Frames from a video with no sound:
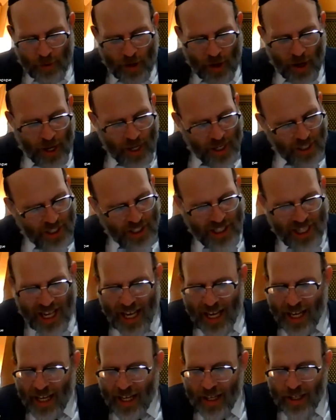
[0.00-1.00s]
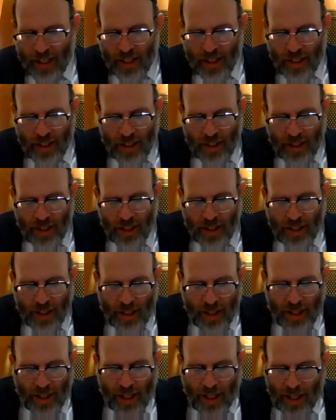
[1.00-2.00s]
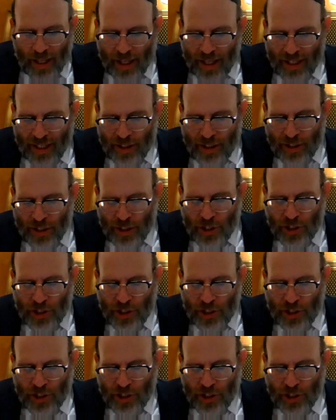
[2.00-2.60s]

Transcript: When I say the